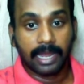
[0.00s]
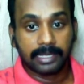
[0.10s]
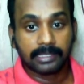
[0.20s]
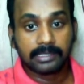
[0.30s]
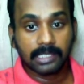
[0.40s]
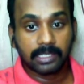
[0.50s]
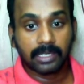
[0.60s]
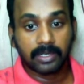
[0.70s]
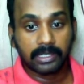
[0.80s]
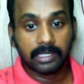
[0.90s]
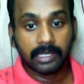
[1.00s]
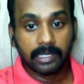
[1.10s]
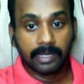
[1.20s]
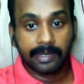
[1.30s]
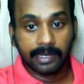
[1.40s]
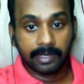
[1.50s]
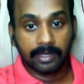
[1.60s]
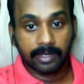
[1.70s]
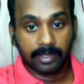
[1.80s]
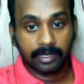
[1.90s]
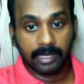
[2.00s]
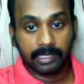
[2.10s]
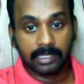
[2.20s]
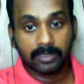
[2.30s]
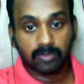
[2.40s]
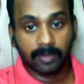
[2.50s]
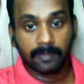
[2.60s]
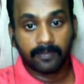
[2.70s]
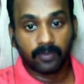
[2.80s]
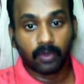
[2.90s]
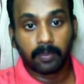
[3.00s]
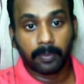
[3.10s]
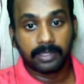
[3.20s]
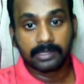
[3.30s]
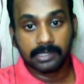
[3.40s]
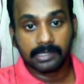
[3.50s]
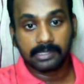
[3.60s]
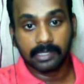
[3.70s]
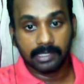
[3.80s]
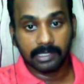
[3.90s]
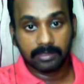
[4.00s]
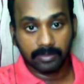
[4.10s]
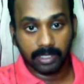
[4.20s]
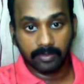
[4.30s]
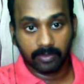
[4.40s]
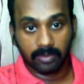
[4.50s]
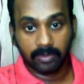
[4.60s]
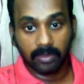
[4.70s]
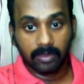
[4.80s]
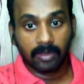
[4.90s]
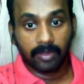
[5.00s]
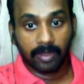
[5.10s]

And these are all the ratings. From 4.6 ratings we have got